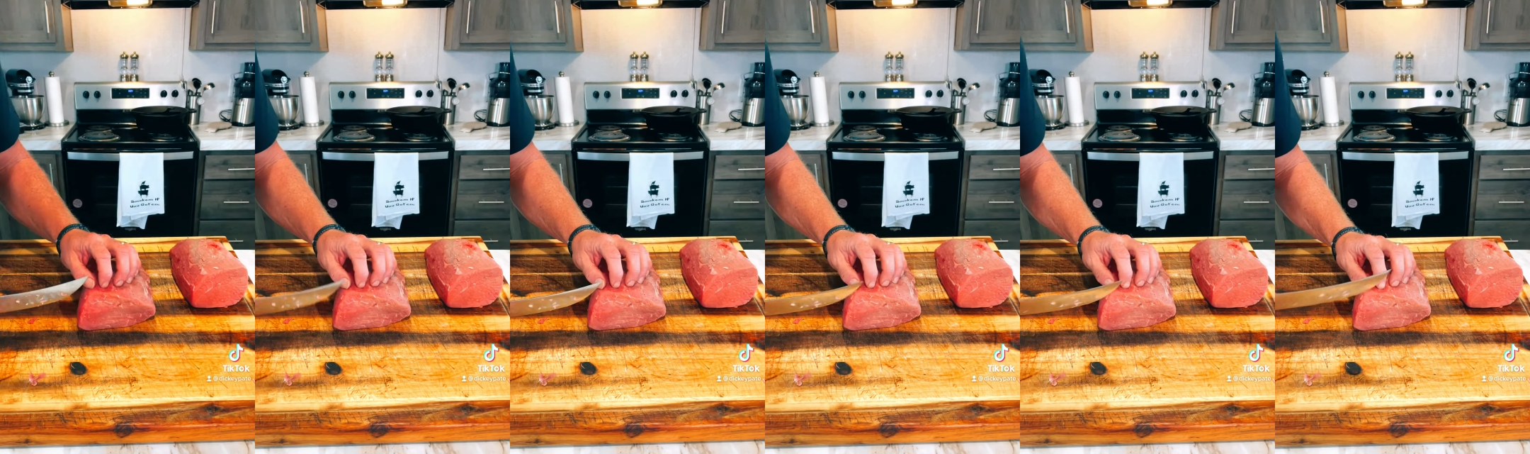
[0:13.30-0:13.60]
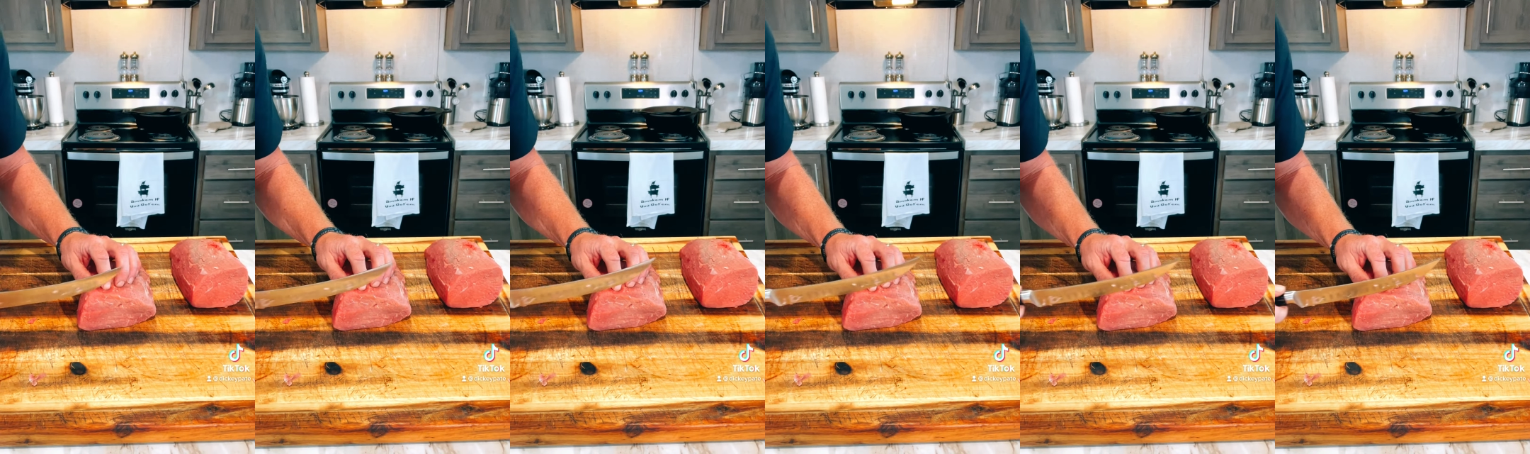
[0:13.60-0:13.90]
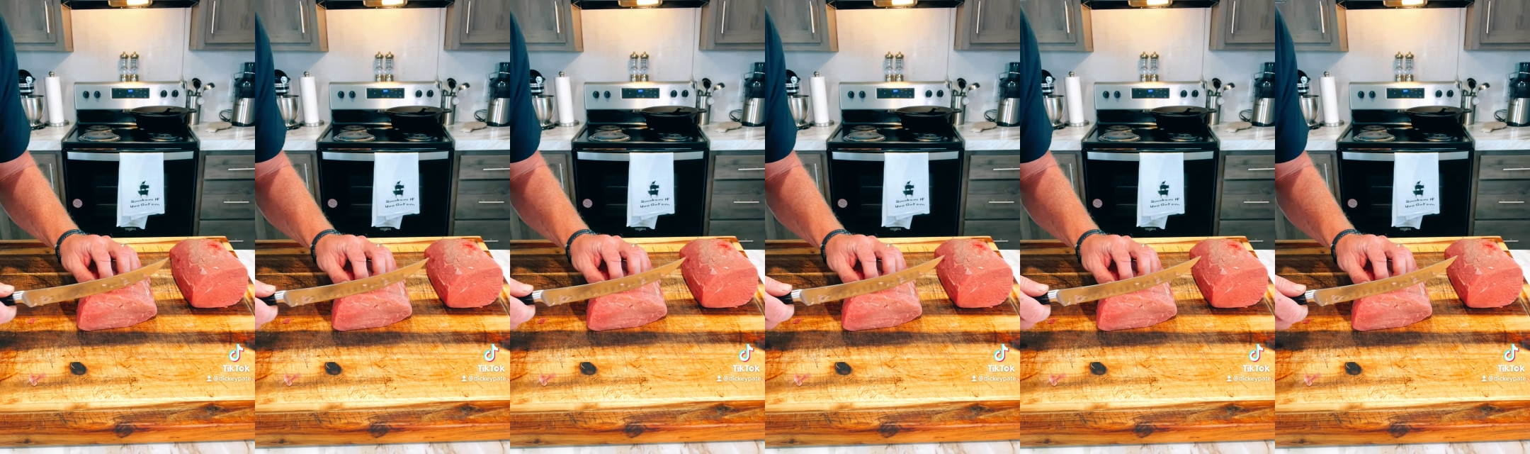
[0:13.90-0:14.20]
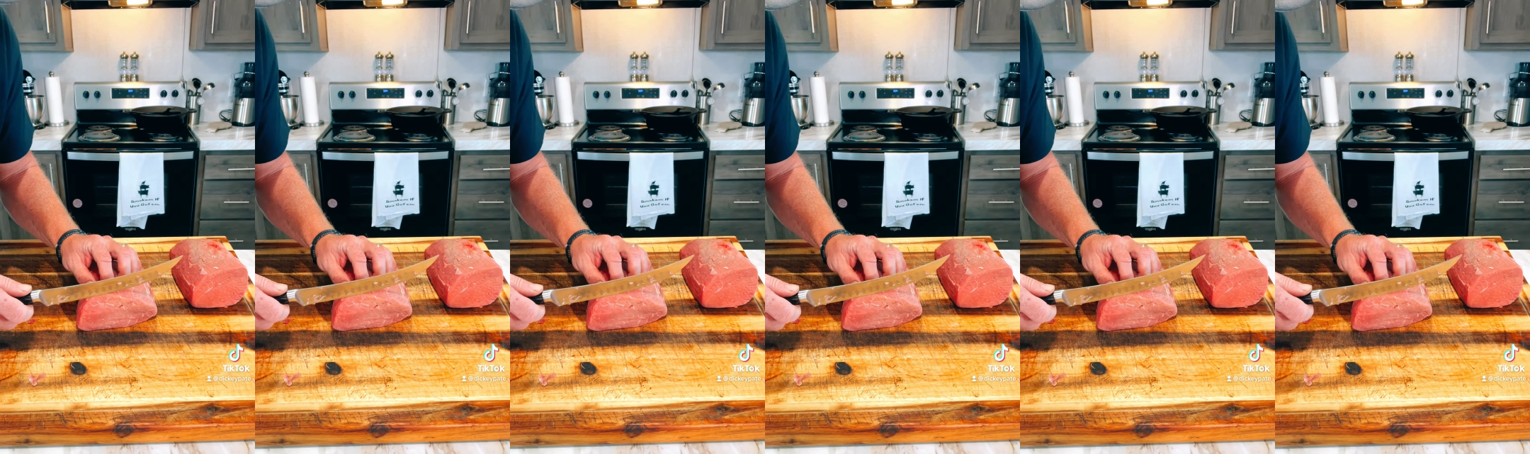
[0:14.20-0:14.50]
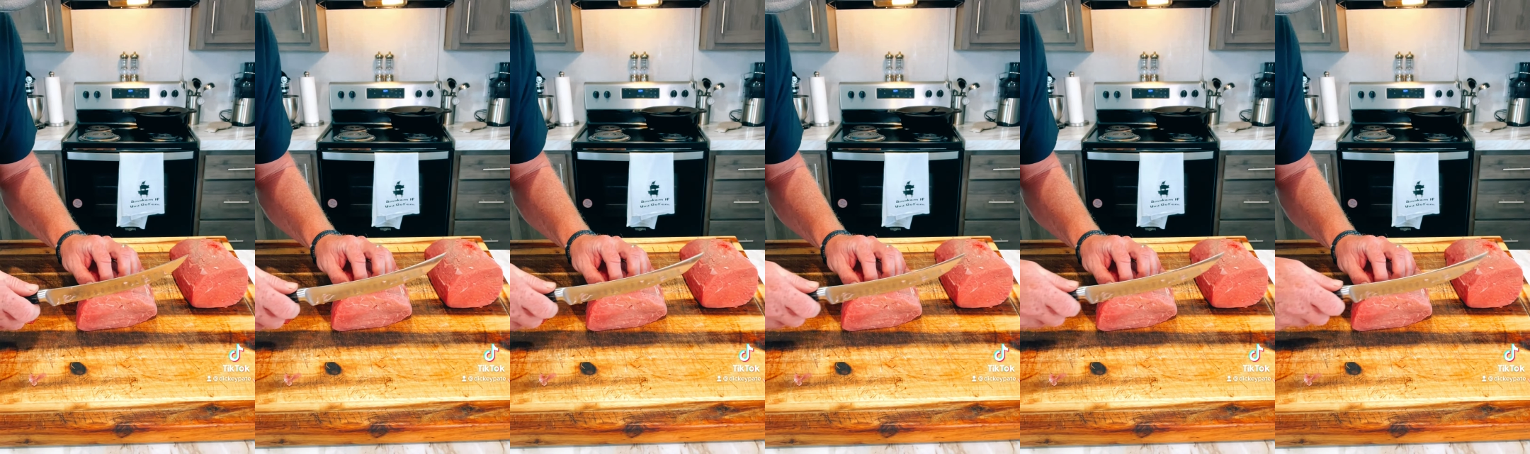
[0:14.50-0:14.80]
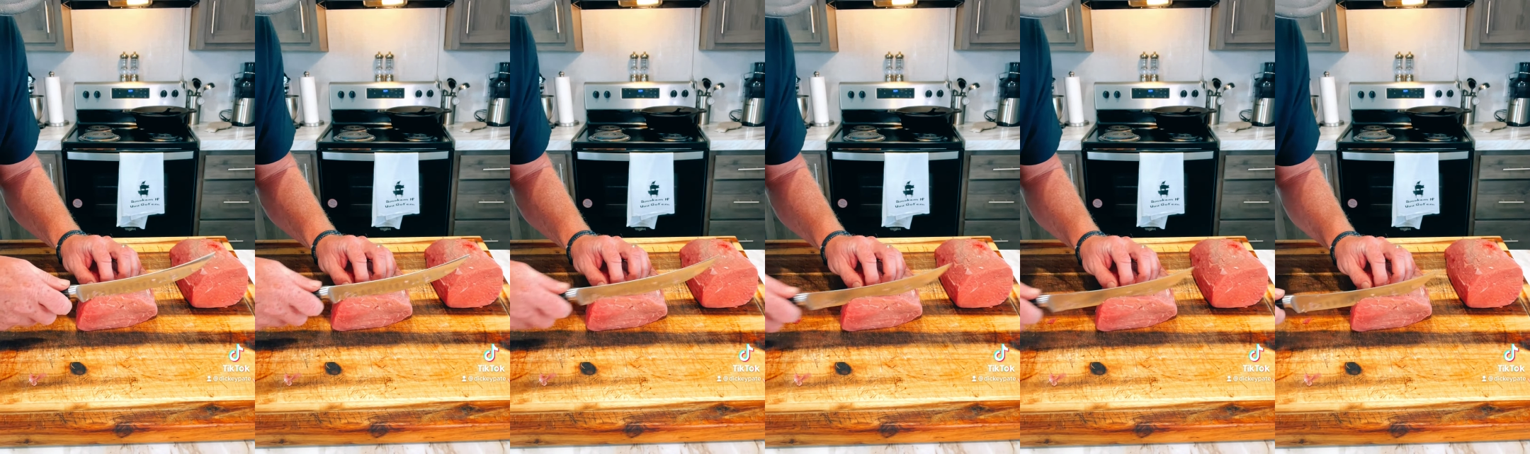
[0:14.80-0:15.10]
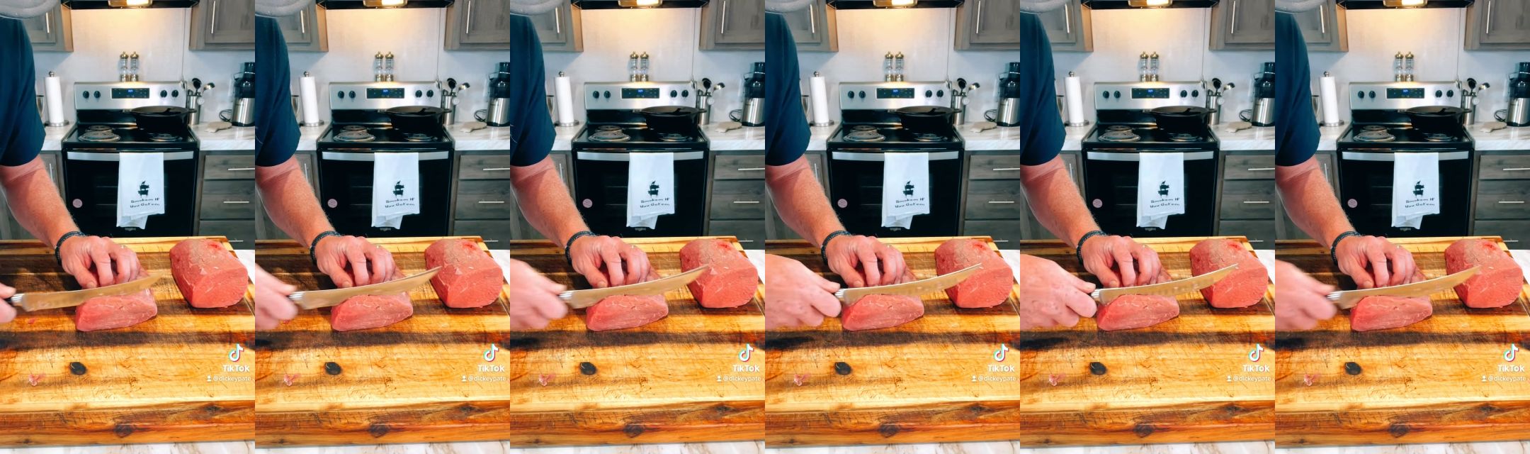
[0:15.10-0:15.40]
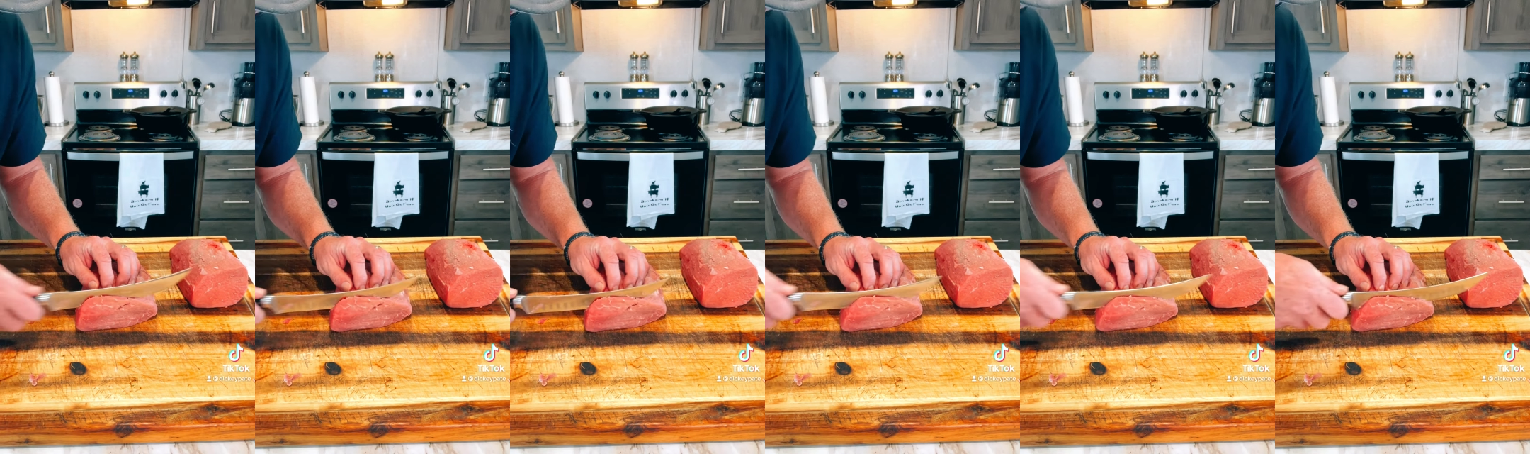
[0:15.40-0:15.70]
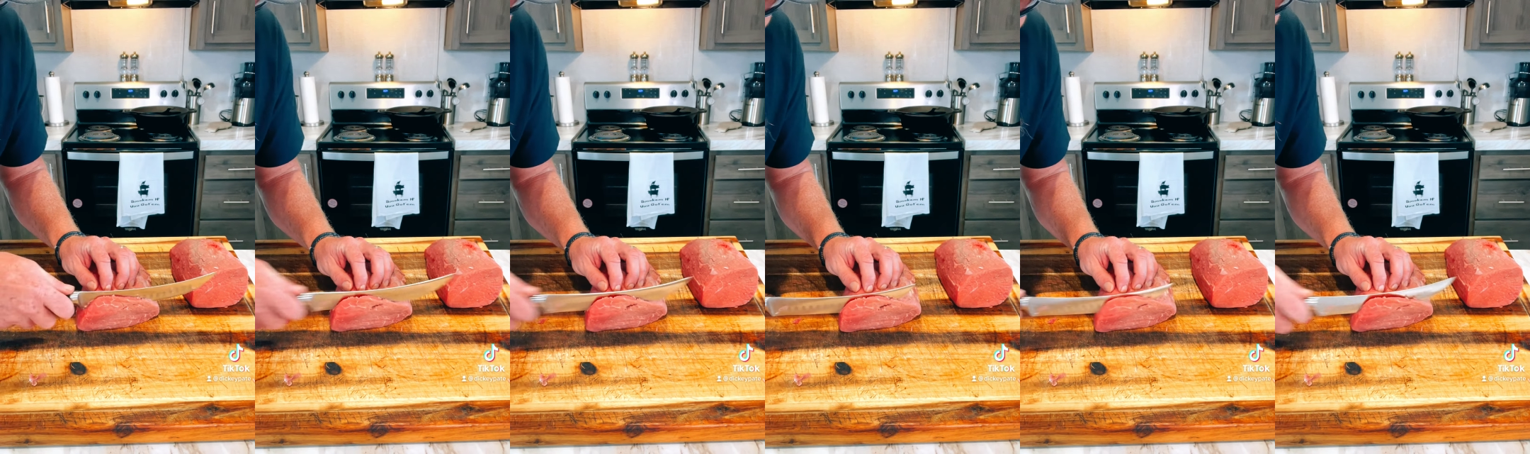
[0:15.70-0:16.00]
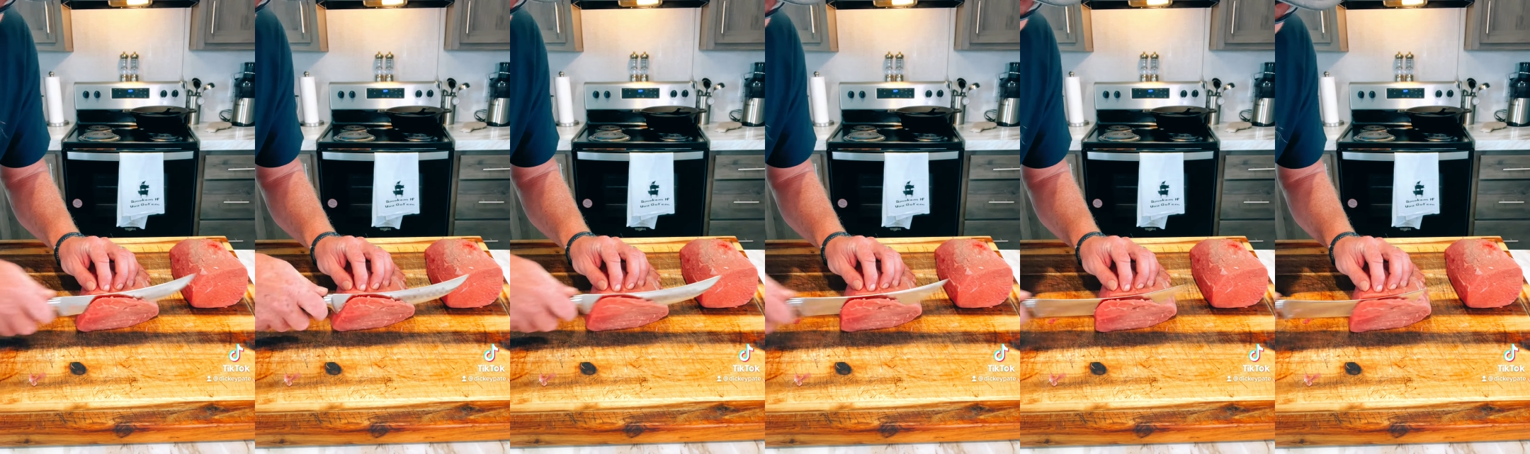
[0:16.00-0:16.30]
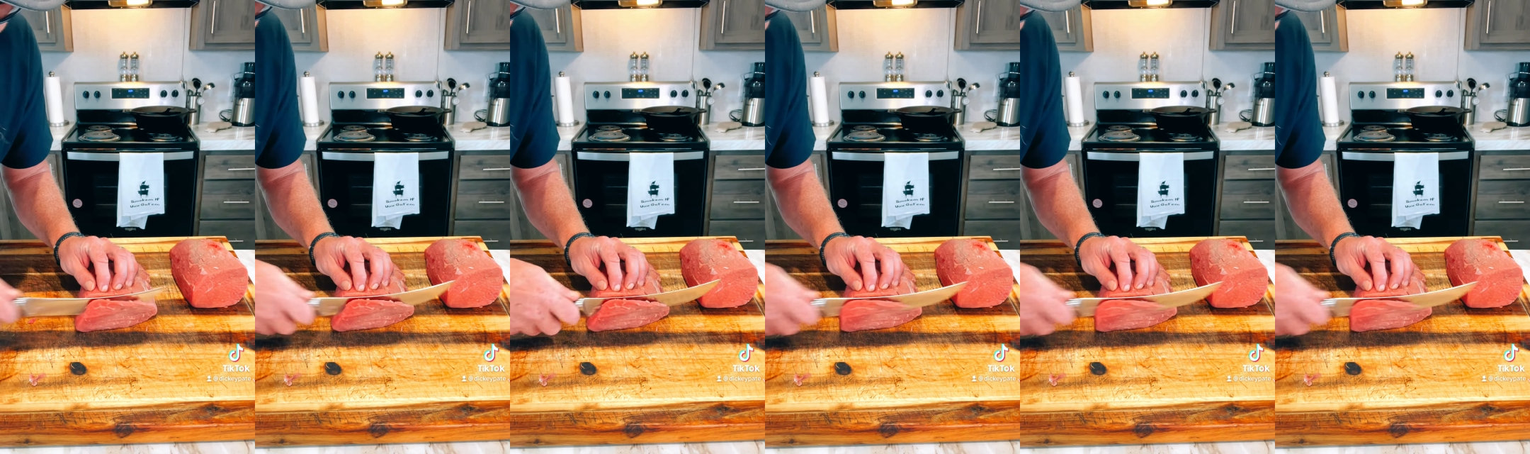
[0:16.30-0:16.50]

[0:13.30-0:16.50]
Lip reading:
No face is visible, so there are no lips to read.